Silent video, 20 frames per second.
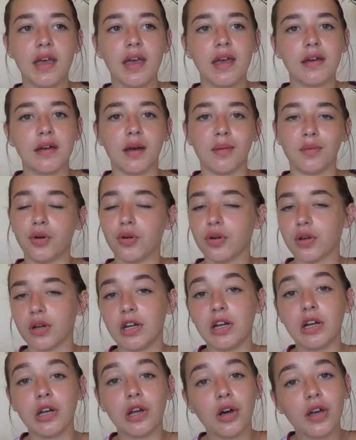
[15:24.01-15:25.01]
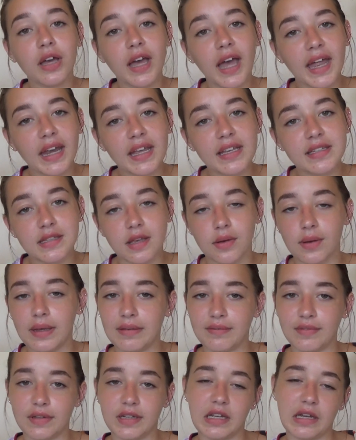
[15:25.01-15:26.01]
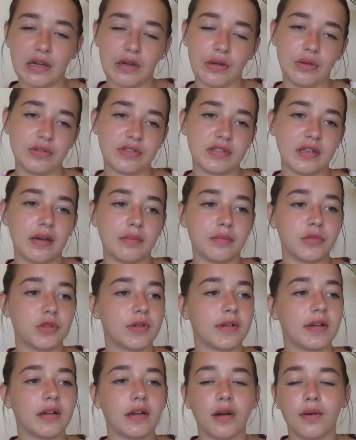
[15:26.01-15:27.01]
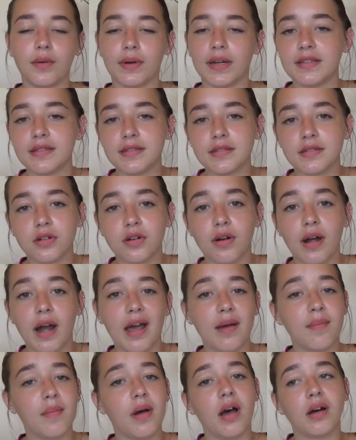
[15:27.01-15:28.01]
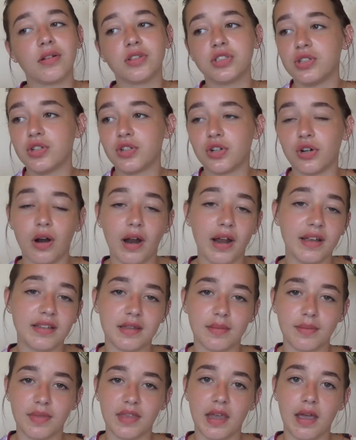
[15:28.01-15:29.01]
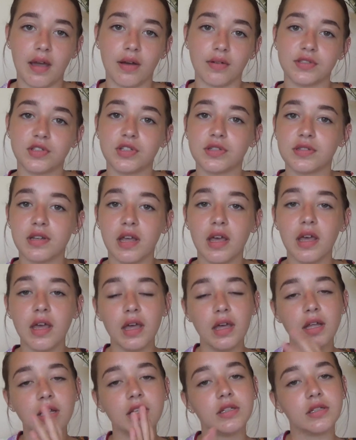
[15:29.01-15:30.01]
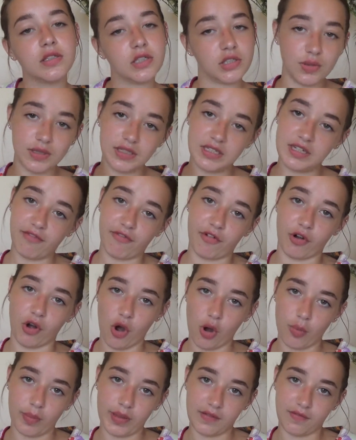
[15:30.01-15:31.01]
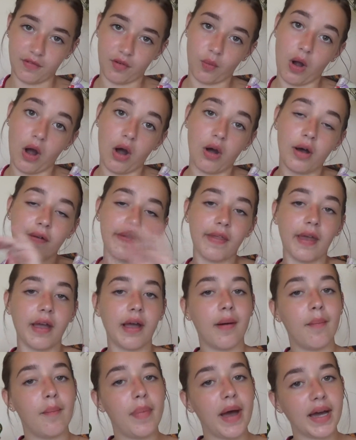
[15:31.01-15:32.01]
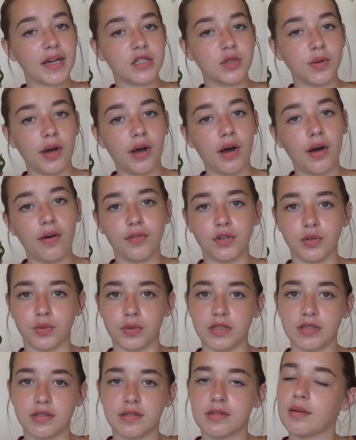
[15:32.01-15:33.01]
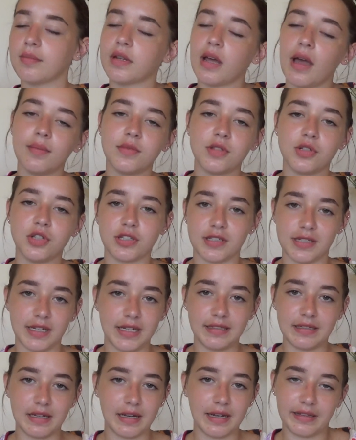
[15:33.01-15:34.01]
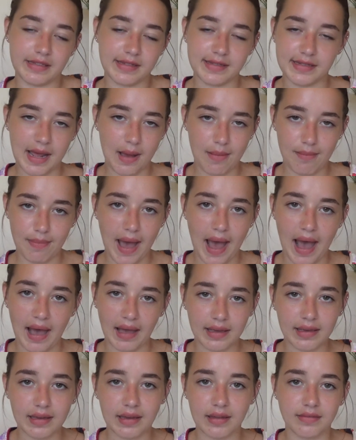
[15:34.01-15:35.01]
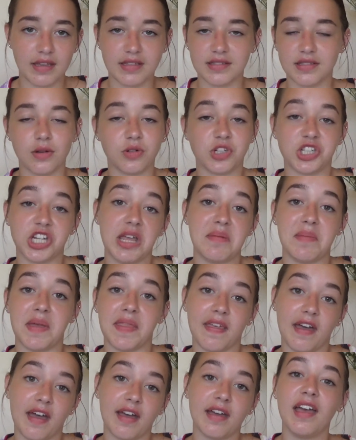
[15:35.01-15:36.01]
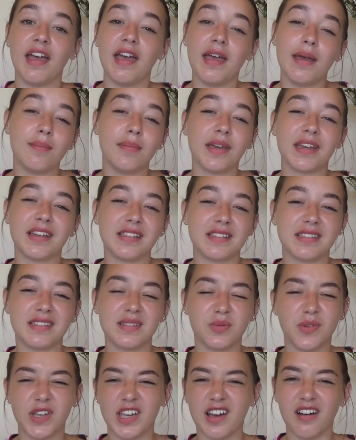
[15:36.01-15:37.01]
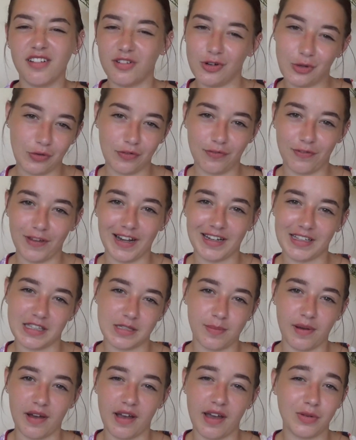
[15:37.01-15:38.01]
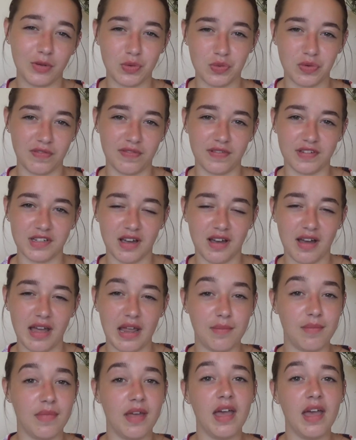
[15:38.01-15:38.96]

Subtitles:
I'm not going to look at any sewing videos. I'm not going to go on Instagram. I'll just try something else. Just do a different hobby for a while and then come back to it afterwards. Sometimes you just need a little step back, and there's no shame in that because we can't all feel inspired all of the time,